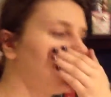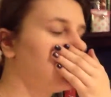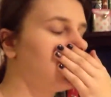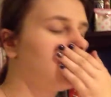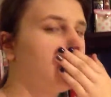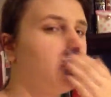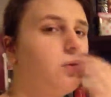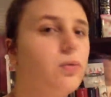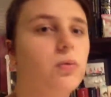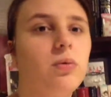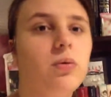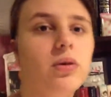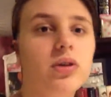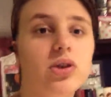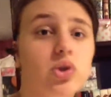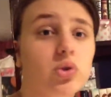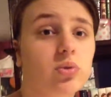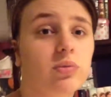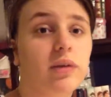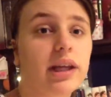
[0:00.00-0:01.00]
you
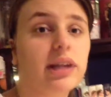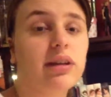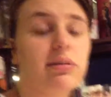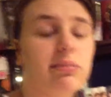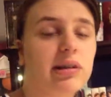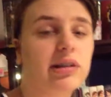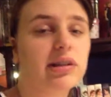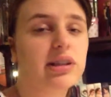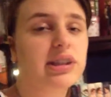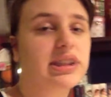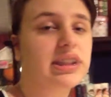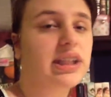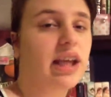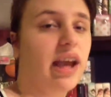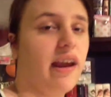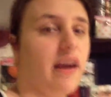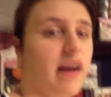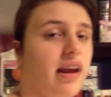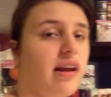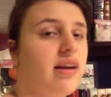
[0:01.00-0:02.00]
read the books,
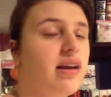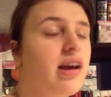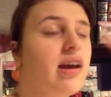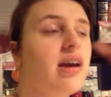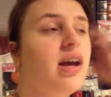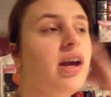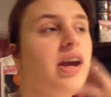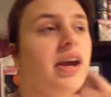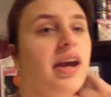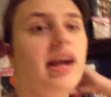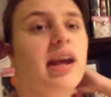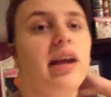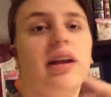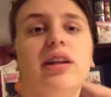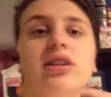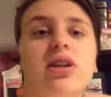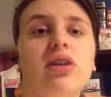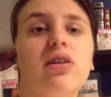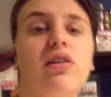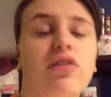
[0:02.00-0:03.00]
and
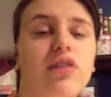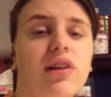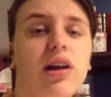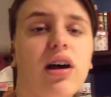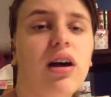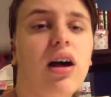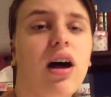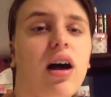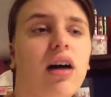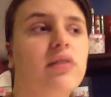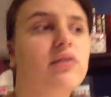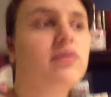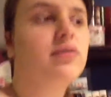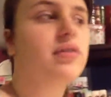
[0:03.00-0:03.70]
it's her flaw.